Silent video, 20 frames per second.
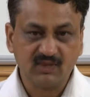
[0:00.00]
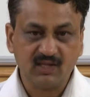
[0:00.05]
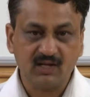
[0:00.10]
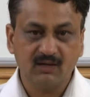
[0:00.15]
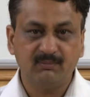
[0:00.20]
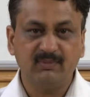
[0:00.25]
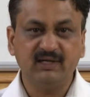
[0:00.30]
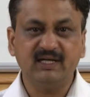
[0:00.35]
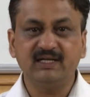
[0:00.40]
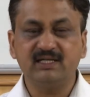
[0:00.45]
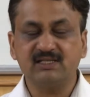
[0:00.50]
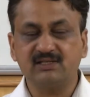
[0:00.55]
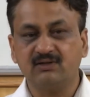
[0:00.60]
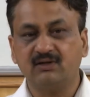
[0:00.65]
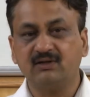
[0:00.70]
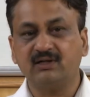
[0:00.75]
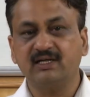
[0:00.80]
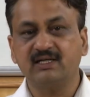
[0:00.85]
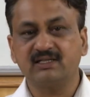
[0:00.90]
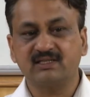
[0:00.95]
but it is
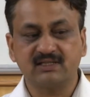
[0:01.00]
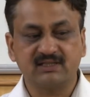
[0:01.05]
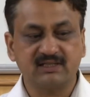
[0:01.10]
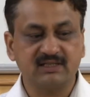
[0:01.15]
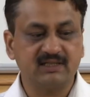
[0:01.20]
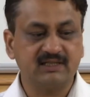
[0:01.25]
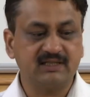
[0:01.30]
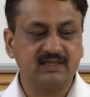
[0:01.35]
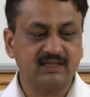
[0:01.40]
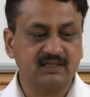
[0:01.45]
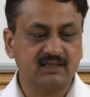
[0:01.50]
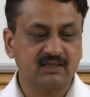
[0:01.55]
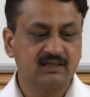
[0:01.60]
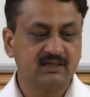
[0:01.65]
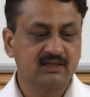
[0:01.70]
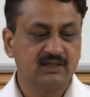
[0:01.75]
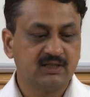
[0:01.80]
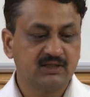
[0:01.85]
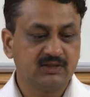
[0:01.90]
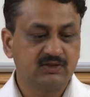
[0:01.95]
not necessary that
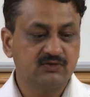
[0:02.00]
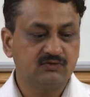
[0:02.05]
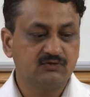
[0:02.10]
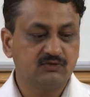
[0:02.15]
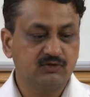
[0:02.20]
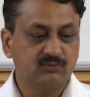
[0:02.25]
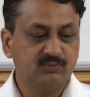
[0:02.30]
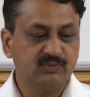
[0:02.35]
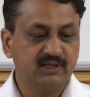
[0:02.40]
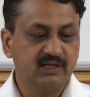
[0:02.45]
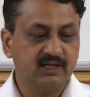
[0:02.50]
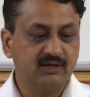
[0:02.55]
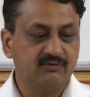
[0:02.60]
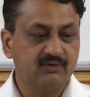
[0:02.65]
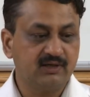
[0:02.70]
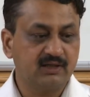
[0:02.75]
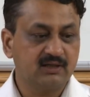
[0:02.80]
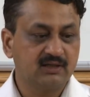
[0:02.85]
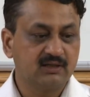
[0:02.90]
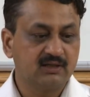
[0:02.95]
you would be
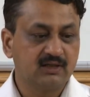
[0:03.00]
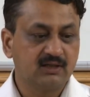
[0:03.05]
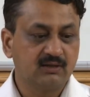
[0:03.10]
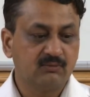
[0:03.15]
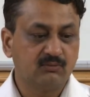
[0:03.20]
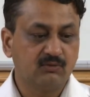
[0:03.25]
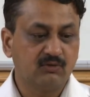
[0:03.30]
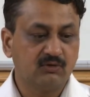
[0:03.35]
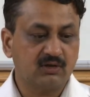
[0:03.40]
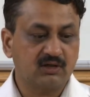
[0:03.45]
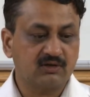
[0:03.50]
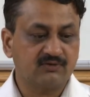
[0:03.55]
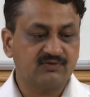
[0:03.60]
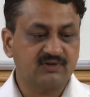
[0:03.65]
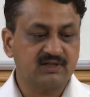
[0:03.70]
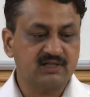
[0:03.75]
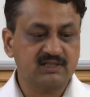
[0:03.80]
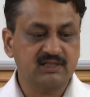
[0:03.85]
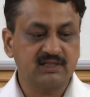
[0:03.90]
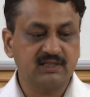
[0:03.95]
having more
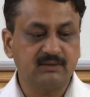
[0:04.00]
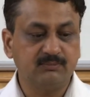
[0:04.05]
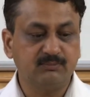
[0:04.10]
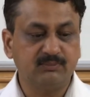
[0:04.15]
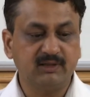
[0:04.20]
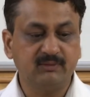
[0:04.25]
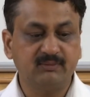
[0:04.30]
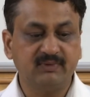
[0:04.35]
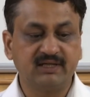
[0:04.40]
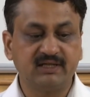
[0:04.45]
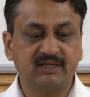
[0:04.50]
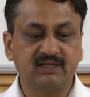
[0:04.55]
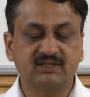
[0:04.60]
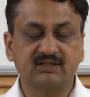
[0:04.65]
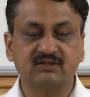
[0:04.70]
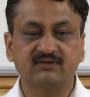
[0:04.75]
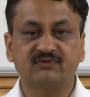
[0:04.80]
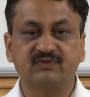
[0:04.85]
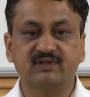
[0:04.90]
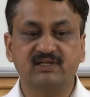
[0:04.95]
efforts in
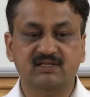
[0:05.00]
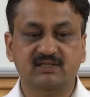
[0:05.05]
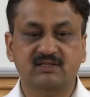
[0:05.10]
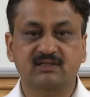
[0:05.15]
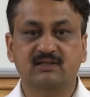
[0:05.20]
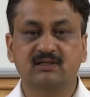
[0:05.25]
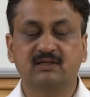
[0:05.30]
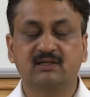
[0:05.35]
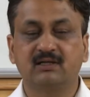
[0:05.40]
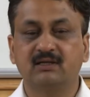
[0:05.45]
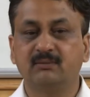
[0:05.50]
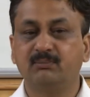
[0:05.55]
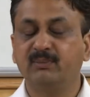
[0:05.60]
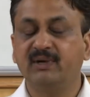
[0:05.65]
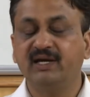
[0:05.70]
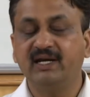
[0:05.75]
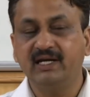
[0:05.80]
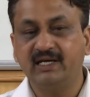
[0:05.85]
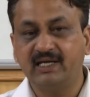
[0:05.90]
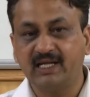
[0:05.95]
implementation phase.
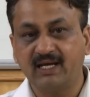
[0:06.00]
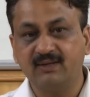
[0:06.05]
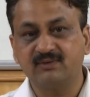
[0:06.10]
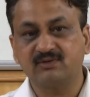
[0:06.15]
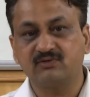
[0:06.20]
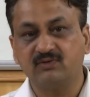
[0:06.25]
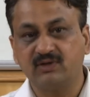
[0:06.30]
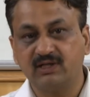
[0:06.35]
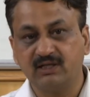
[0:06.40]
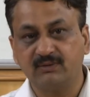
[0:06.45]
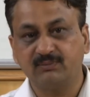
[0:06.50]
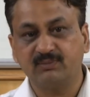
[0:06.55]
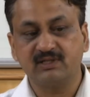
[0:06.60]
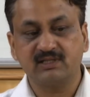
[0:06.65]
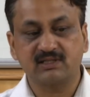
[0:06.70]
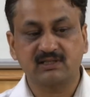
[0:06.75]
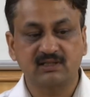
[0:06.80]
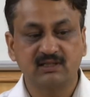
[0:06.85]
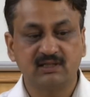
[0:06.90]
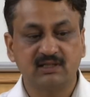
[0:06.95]
Many times what
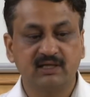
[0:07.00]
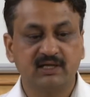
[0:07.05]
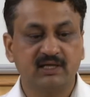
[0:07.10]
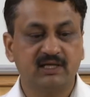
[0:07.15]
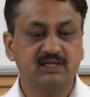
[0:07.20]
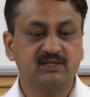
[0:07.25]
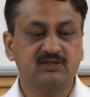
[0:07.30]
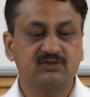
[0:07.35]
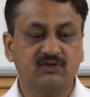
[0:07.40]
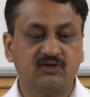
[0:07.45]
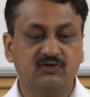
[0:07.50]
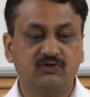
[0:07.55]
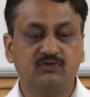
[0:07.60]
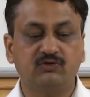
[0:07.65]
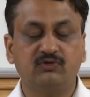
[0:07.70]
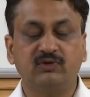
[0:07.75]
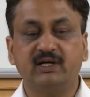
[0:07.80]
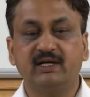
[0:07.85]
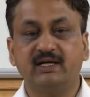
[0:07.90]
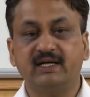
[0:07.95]
happens in
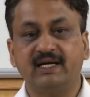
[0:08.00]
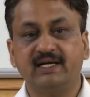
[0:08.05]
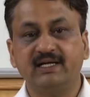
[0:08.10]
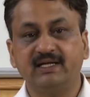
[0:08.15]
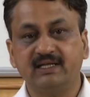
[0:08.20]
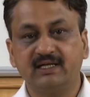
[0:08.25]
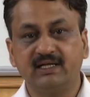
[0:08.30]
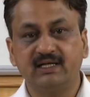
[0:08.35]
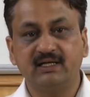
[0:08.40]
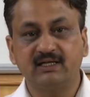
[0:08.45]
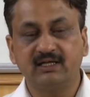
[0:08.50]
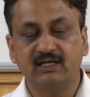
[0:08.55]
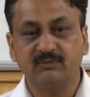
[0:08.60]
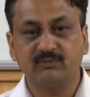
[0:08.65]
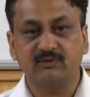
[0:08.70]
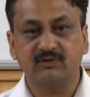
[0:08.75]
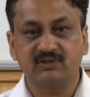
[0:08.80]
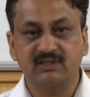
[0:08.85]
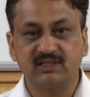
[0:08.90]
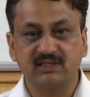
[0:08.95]
software and IT related
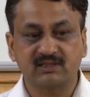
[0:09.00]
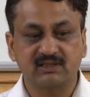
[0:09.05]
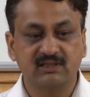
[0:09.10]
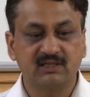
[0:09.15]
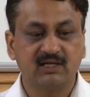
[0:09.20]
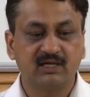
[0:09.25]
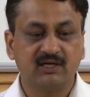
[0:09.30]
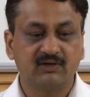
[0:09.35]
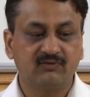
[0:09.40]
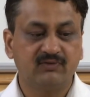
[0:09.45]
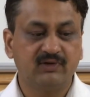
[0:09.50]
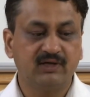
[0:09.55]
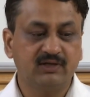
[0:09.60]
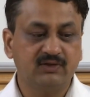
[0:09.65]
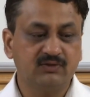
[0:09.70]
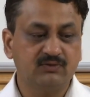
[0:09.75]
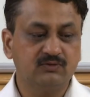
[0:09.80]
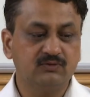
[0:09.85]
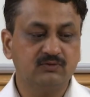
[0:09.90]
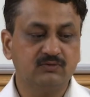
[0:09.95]
projects, where
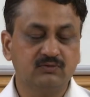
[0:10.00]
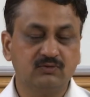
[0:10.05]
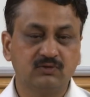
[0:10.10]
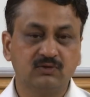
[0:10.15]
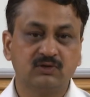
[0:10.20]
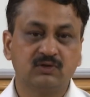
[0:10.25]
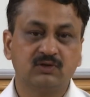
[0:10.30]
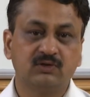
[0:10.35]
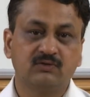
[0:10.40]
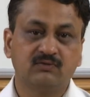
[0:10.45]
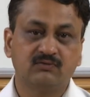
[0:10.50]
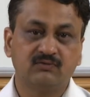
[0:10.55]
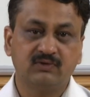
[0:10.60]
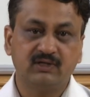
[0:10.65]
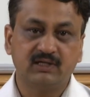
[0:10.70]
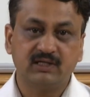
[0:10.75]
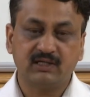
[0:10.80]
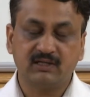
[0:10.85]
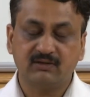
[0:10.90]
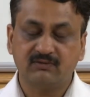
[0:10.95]
you
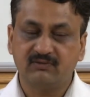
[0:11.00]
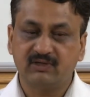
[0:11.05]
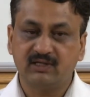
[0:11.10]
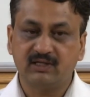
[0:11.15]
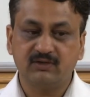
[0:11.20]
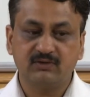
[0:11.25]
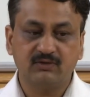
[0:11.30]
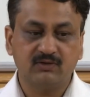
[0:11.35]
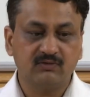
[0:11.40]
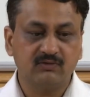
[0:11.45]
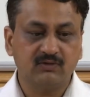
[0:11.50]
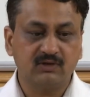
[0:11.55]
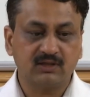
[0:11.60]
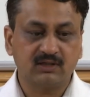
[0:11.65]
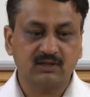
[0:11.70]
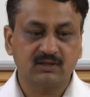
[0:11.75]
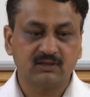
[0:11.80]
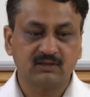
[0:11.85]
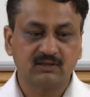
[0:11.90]
have got